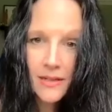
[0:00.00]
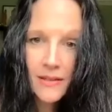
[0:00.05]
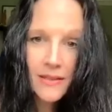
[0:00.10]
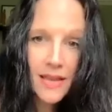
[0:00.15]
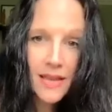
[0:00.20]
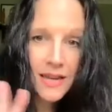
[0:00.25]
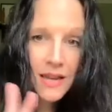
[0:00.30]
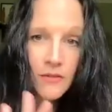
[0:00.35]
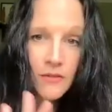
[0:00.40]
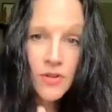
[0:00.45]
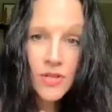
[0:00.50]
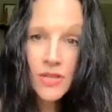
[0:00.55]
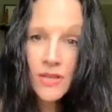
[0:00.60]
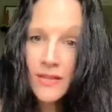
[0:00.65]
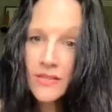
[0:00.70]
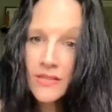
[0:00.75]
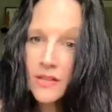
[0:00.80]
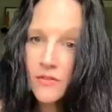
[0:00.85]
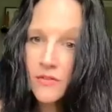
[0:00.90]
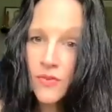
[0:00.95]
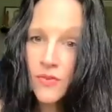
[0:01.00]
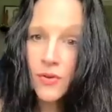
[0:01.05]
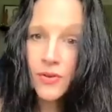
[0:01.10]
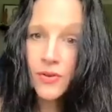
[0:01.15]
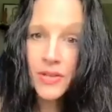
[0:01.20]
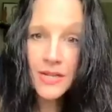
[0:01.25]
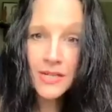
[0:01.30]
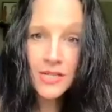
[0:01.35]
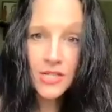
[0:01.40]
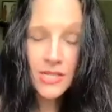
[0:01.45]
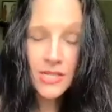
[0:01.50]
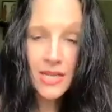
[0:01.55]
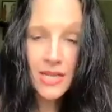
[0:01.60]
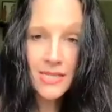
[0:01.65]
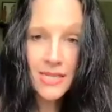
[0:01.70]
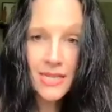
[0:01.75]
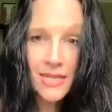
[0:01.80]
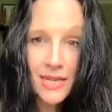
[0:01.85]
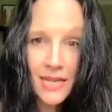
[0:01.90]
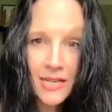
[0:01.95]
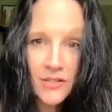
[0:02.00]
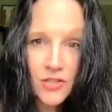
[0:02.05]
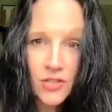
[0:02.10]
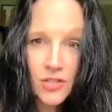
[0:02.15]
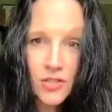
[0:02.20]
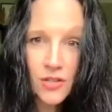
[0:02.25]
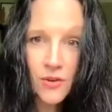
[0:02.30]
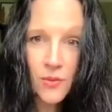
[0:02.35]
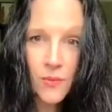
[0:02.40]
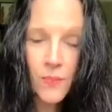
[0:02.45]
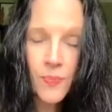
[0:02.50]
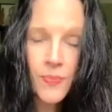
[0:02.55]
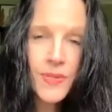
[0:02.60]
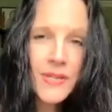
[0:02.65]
that everything's unfolding just as it needs to.